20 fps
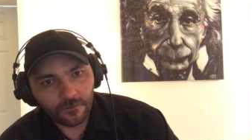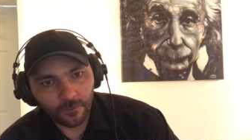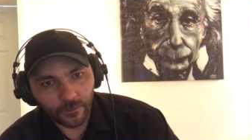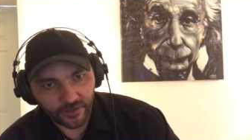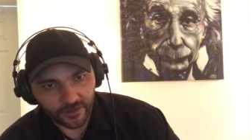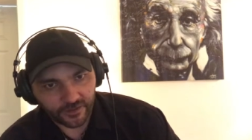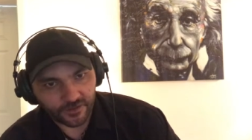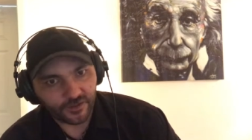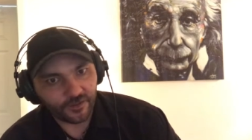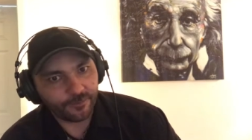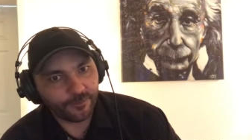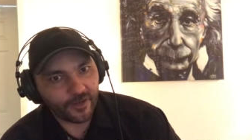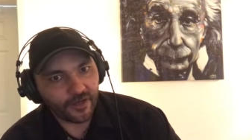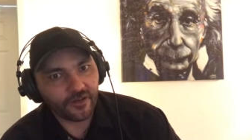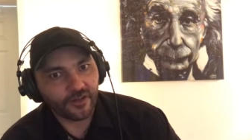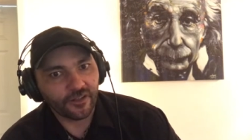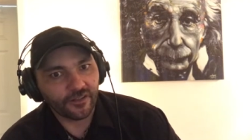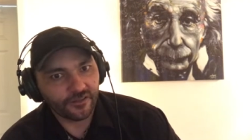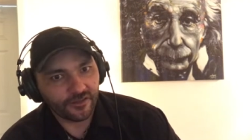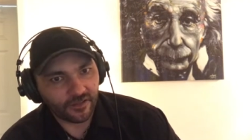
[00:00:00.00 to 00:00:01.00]
We
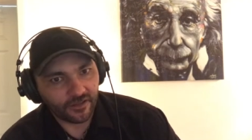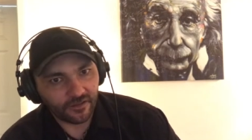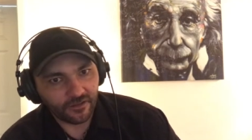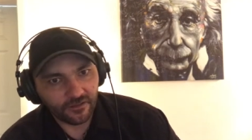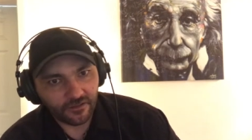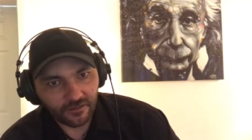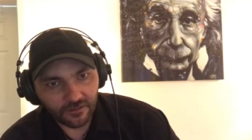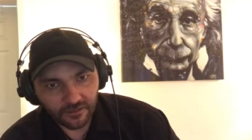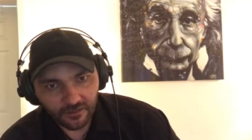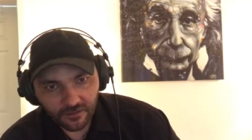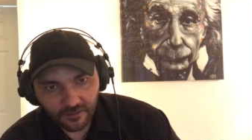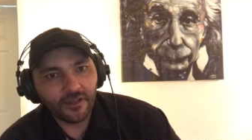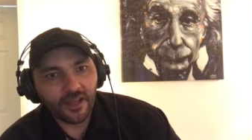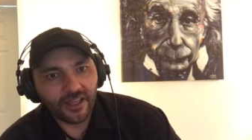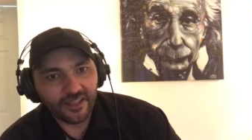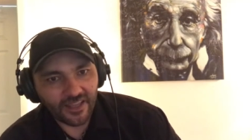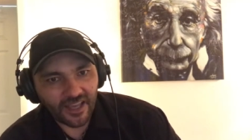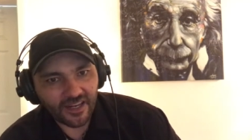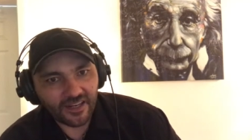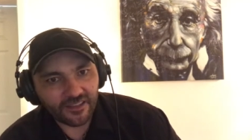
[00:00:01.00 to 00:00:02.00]
experience it. I
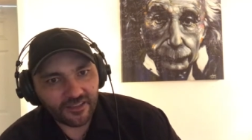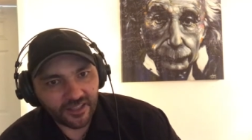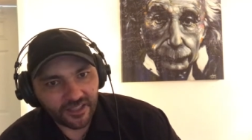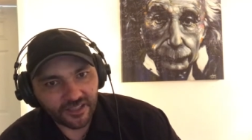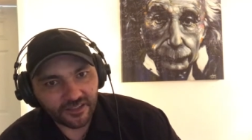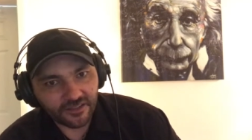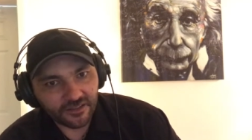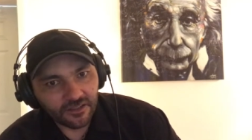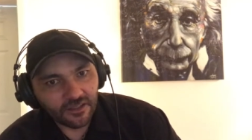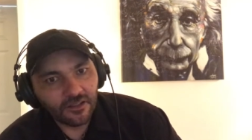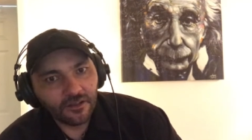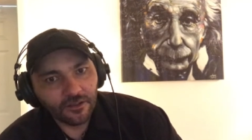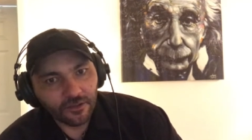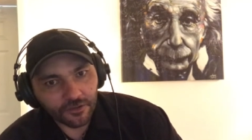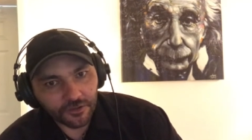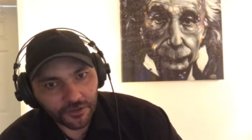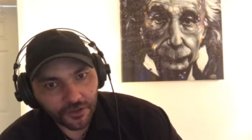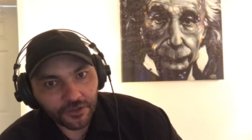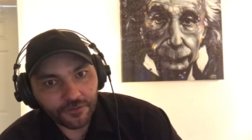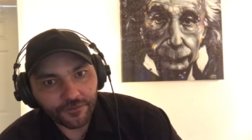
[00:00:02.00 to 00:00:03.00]
kind of think it's
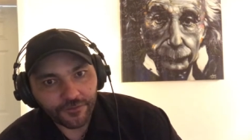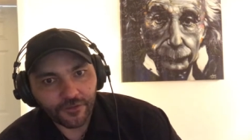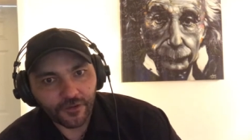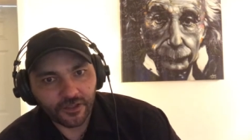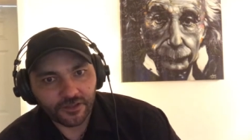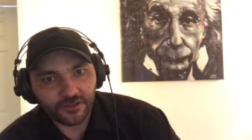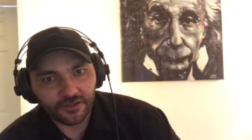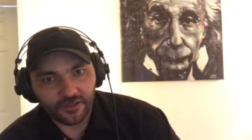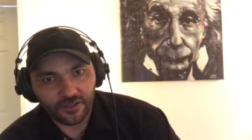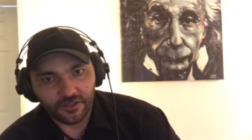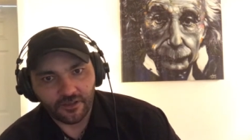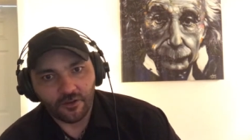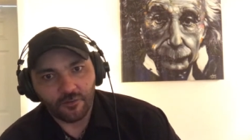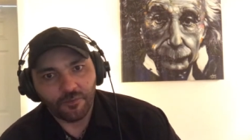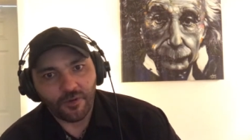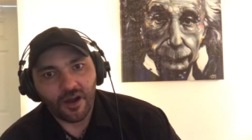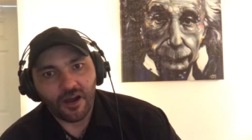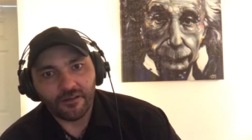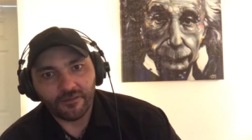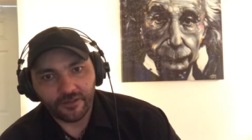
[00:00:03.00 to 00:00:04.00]
good for us to know
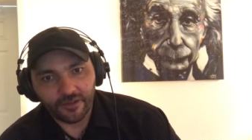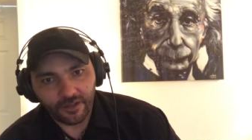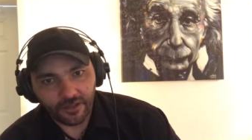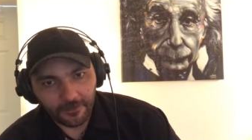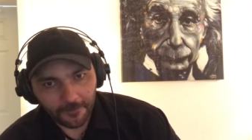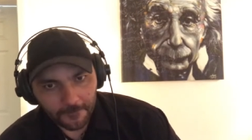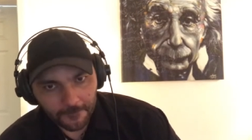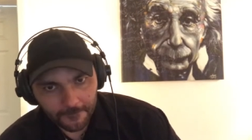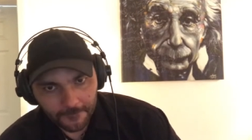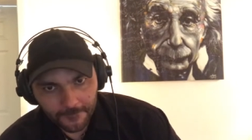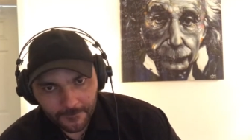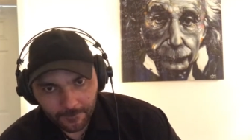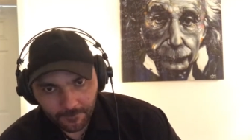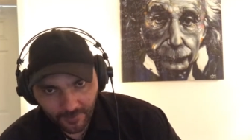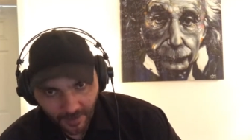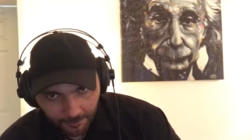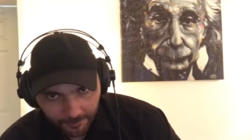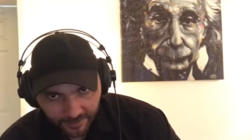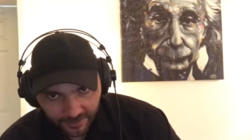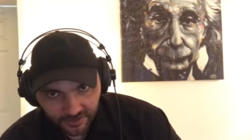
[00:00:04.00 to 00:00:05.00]
poverty.
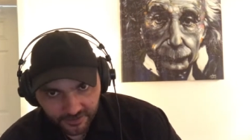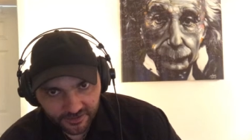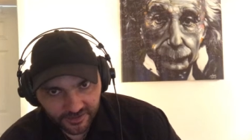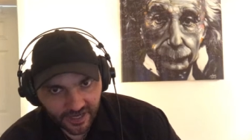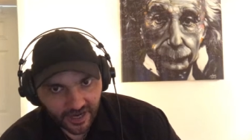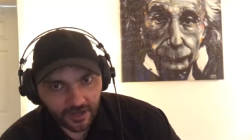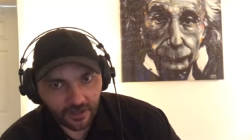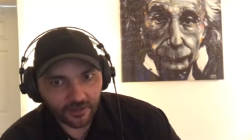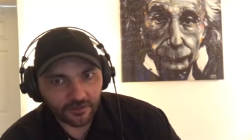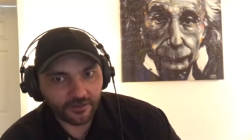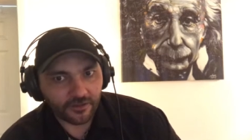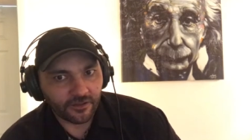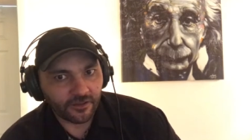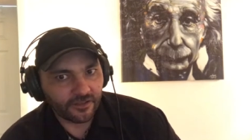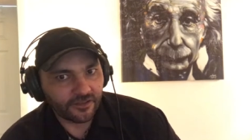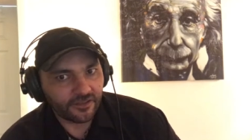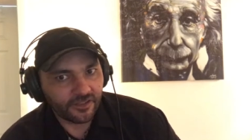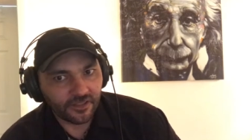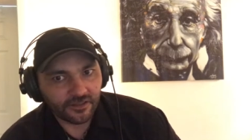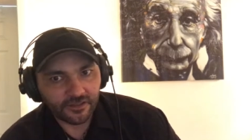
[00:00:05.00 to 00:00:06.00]
It builds character and a
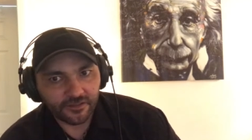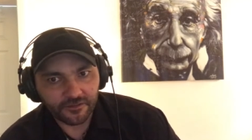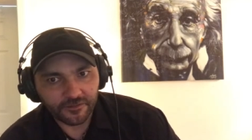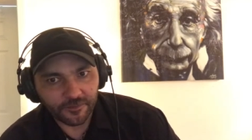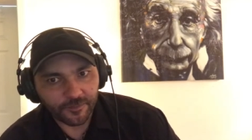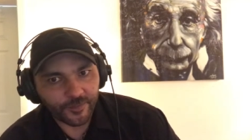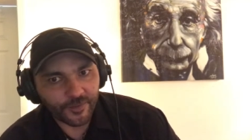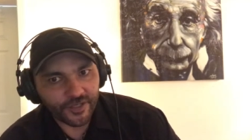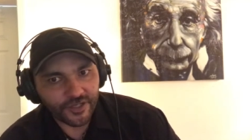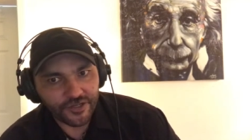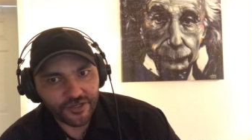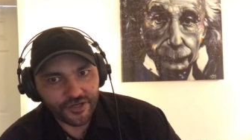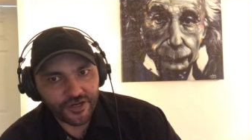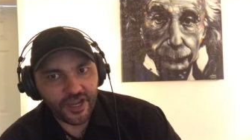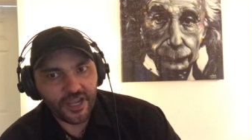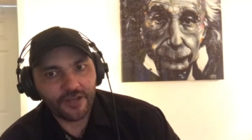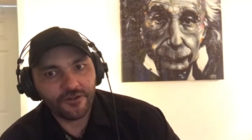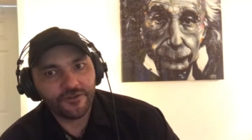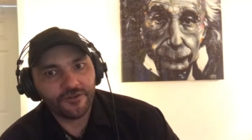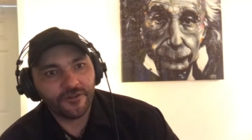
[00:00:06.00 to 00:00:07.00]
sense of
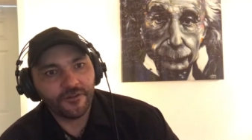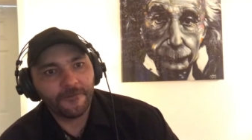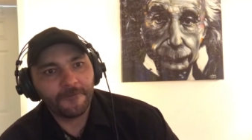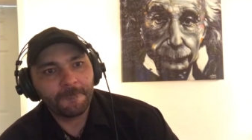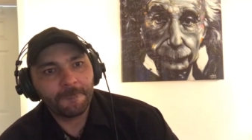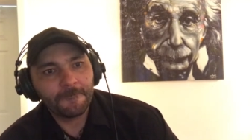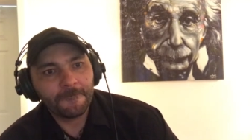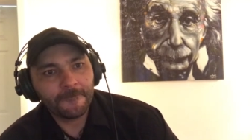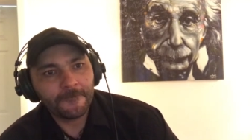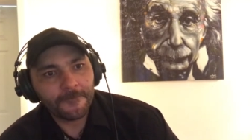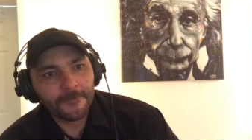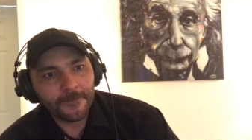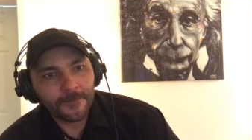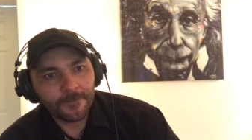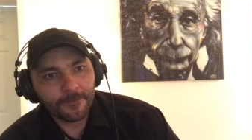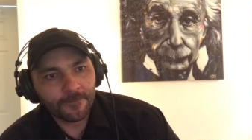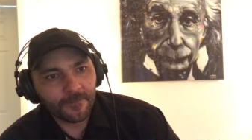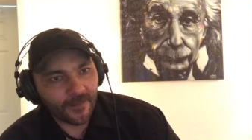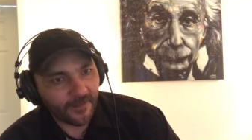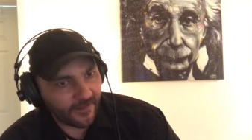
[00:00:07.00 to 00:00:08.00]
appreciation.
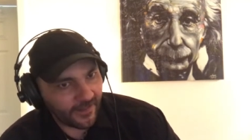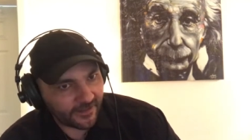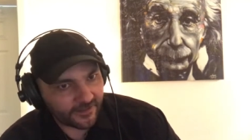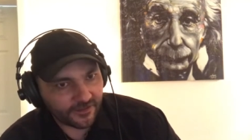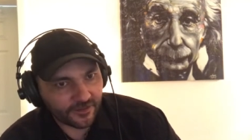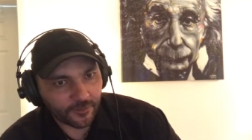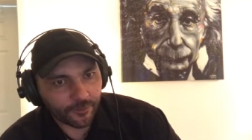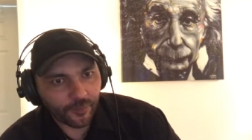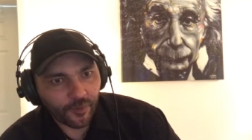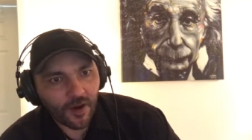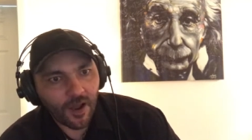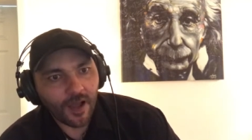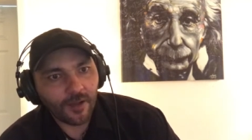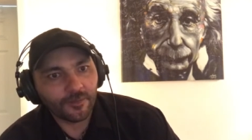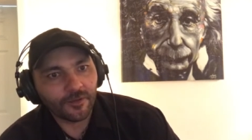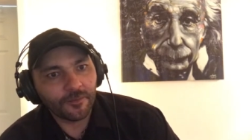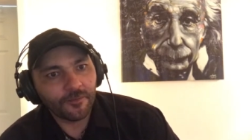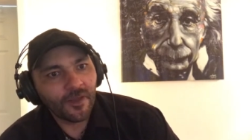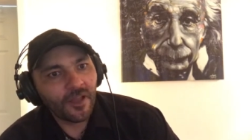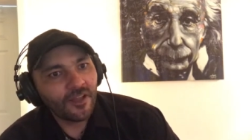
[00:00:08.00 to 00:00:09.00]
And that's the
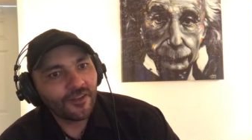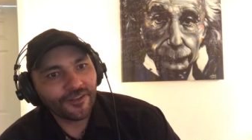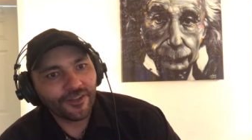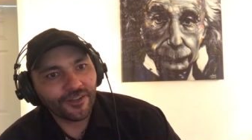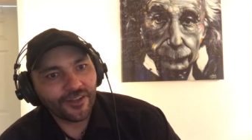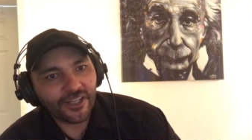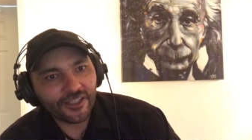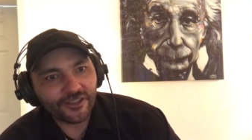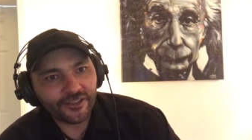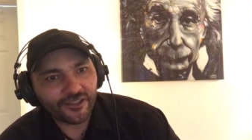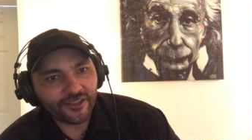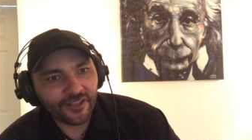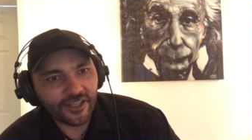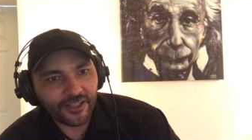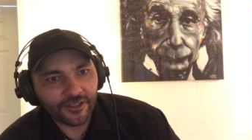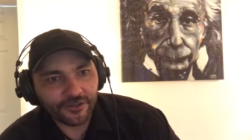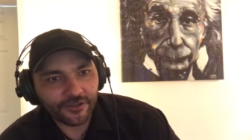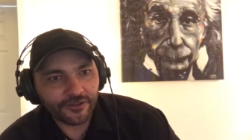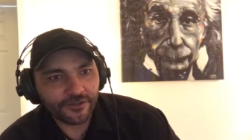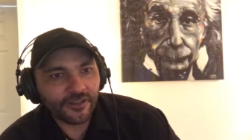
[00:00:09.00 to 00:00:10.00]
problem. The
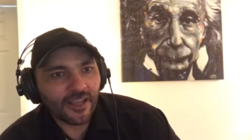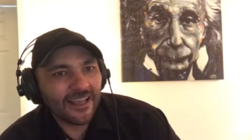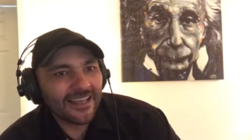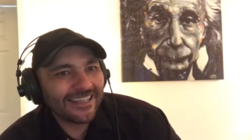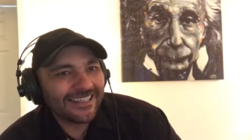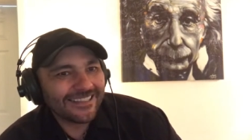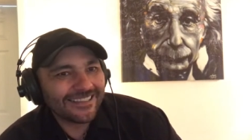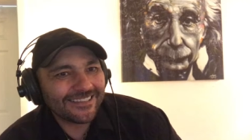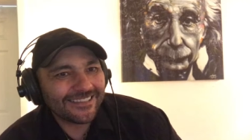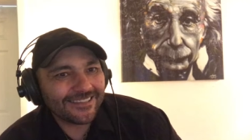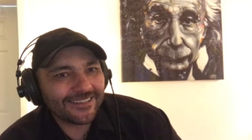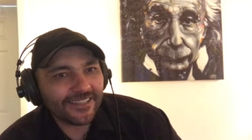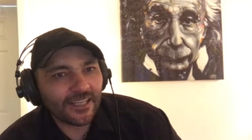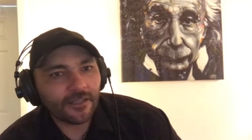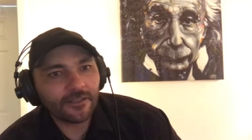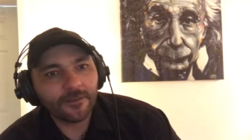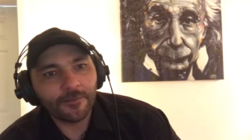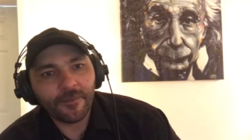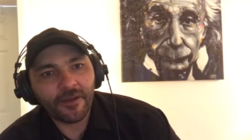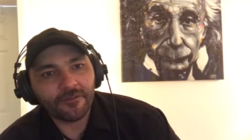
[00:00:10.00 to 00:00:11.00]
legislators
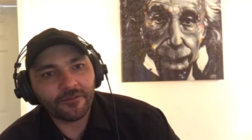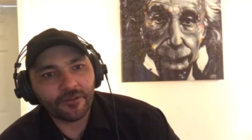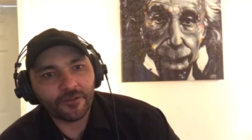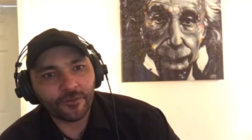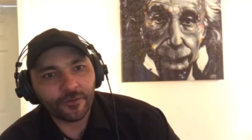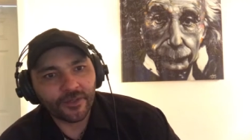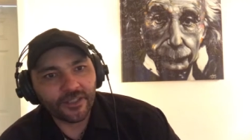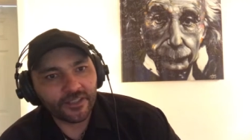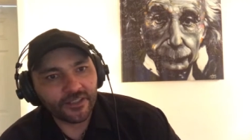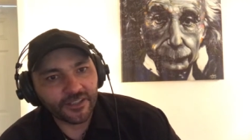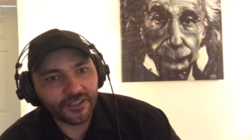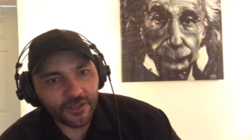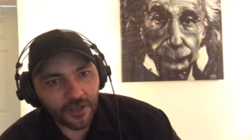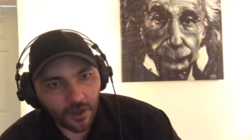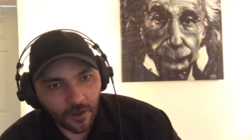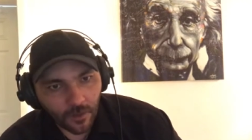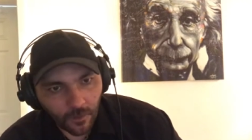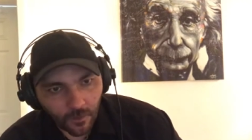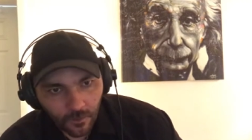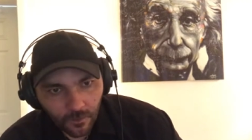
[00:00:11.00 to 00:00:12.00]
seldom ever really
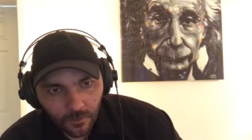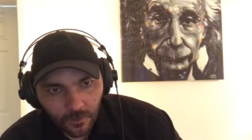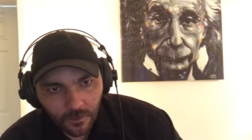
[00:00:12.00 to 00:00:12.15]
know